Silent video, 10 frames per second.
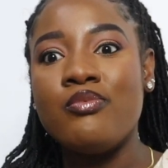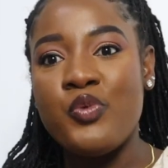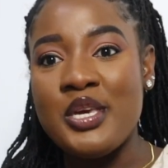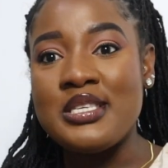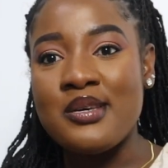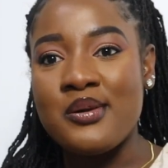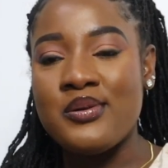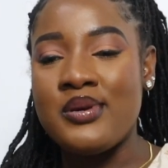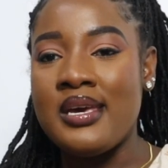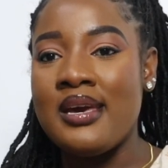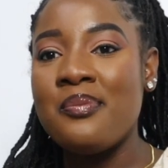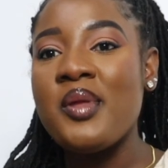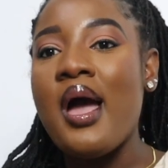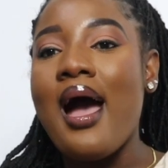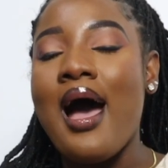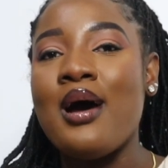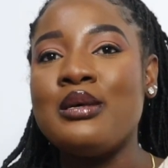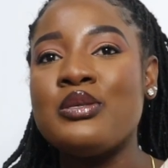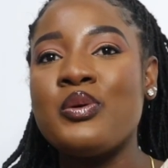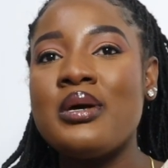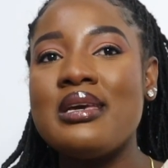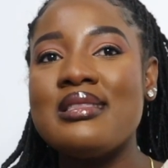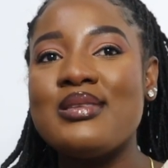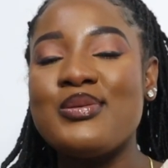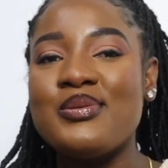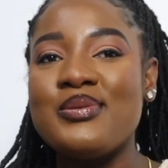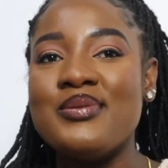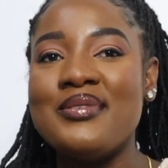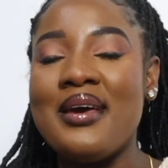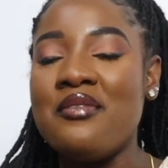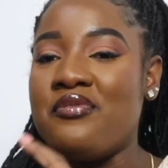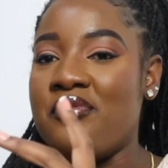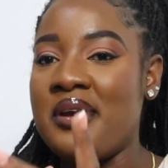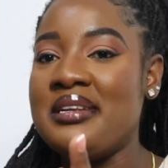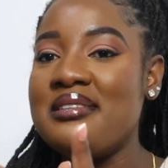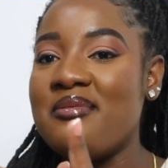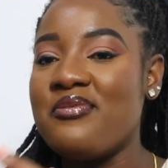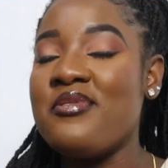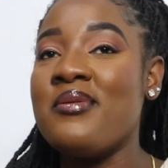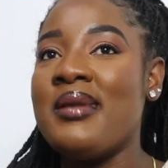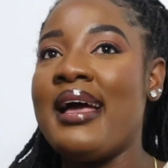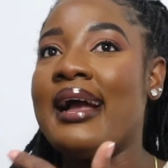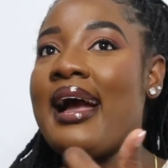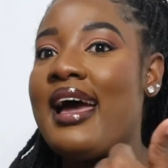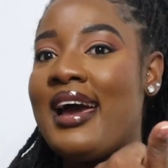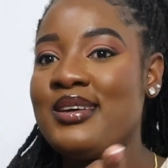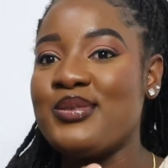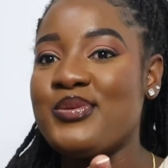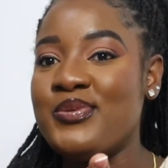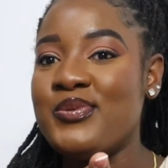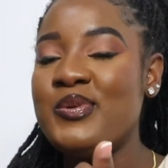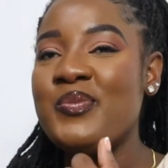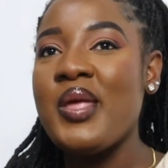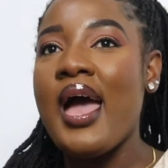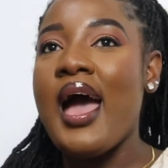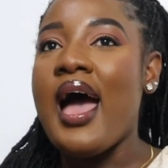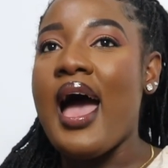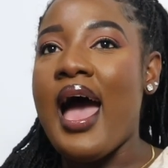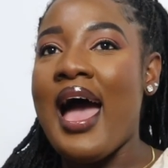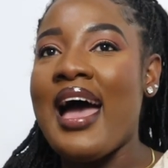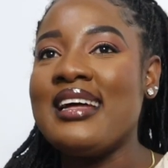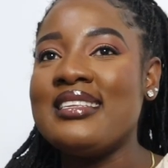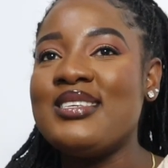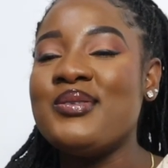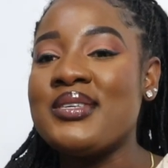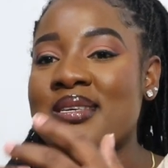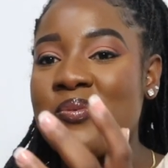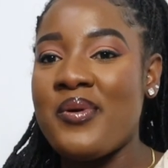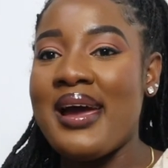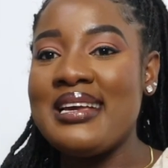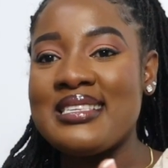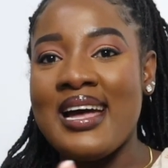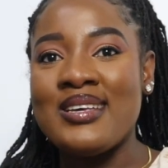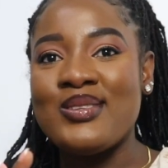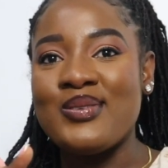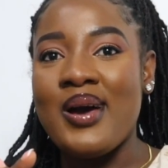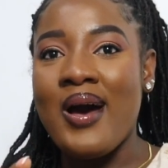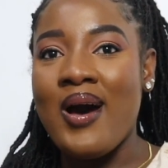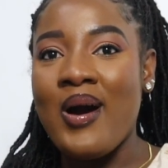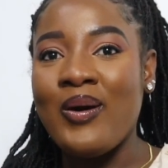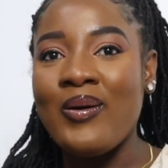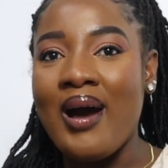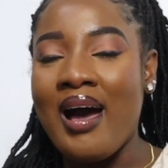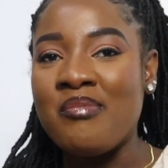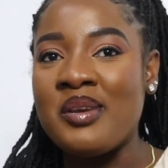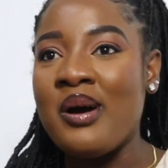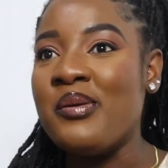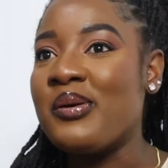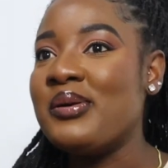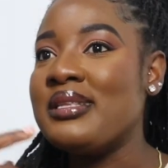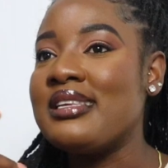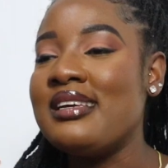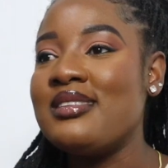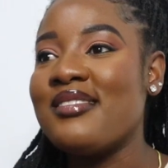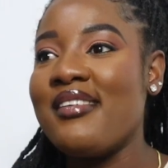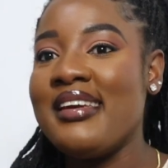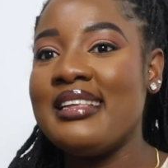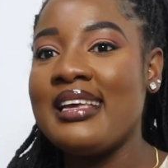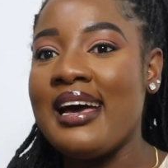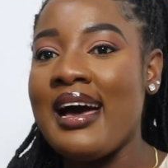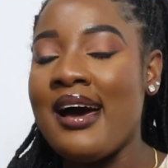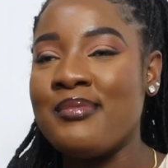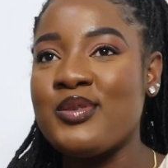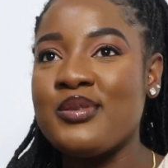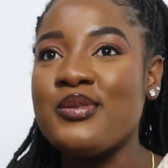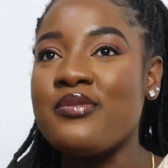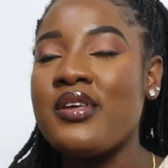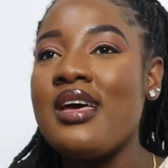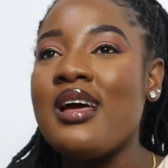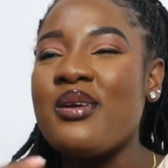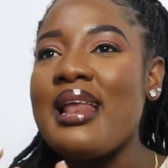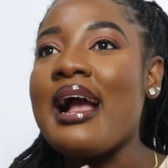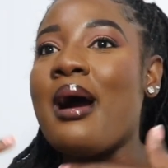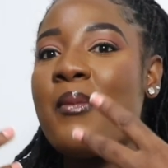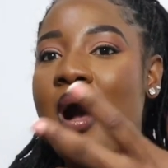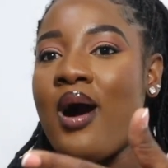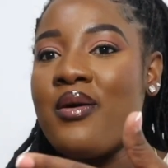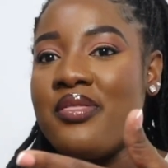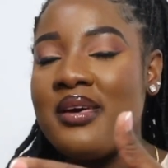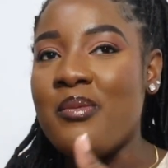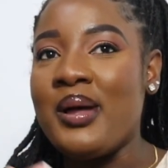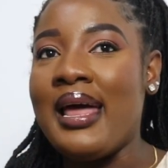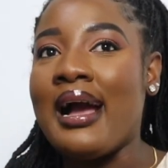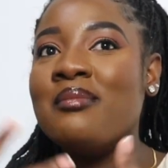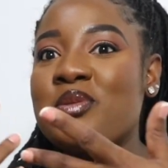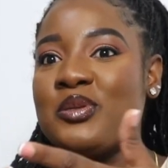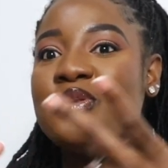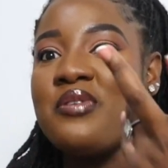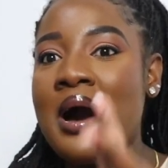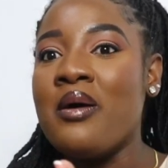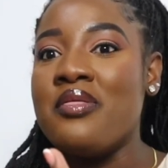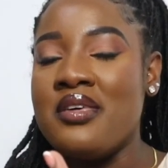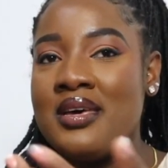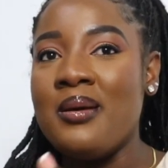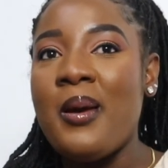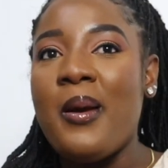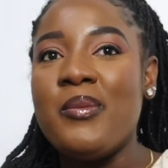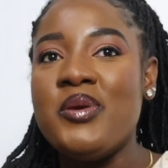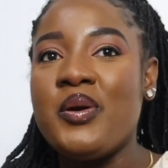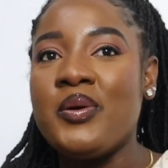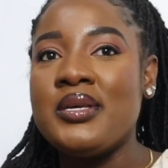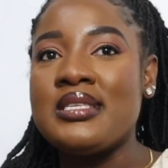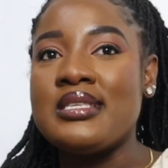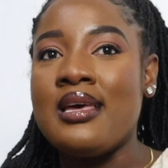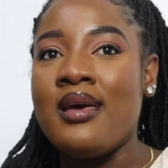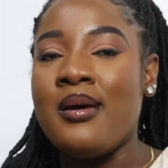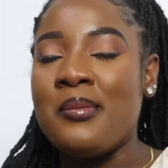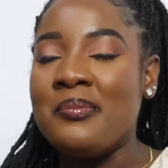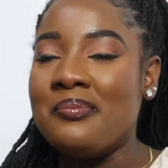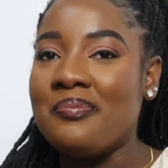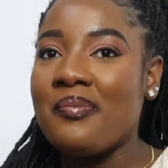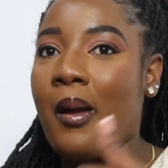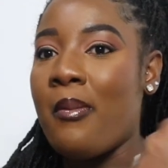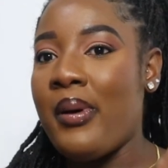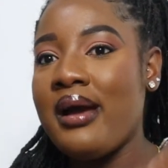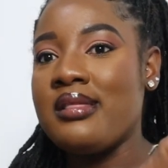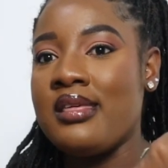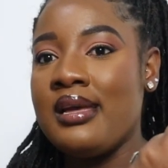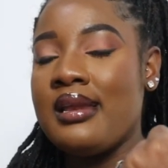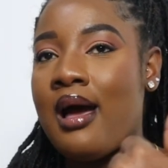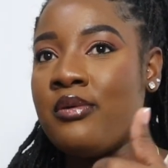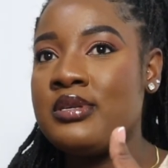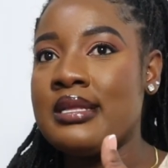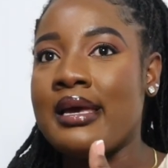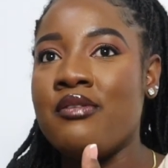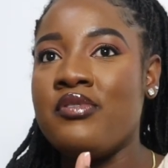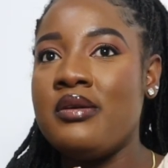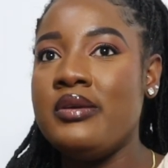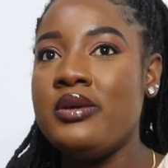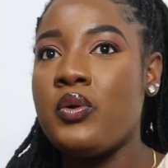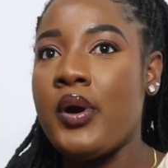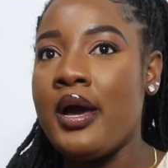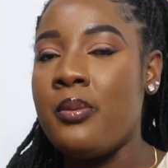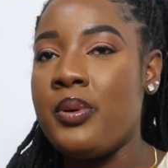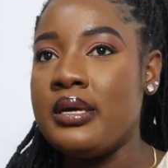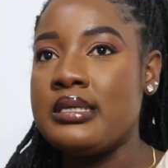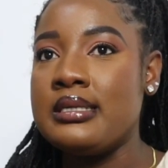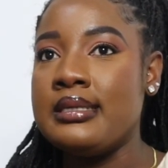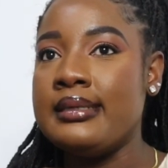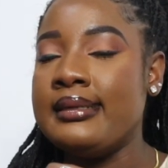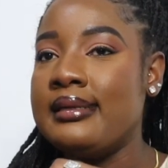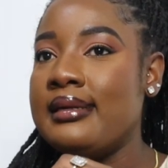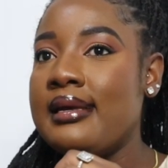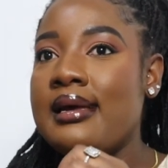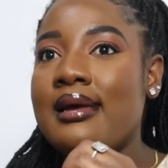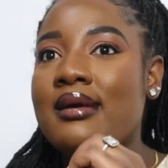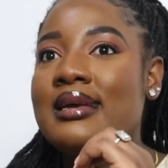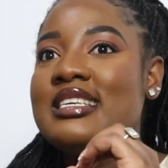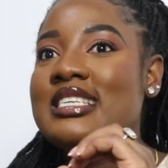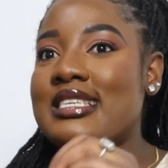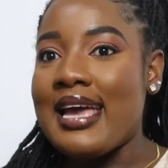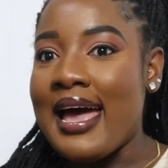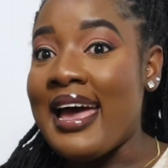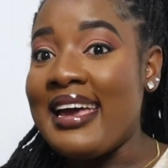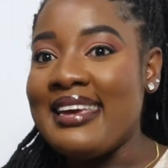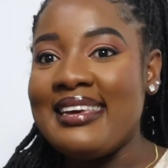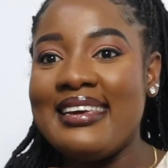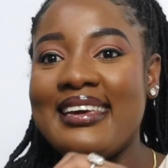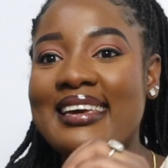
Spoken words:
weeks ago, yeah, I was talking to a friend from like high school, and she was surprised as to how I'm now a content creator. I'm sort of, not like I'm out there, but like I'm sort of out there, because back then I was like a very quiet person, shy.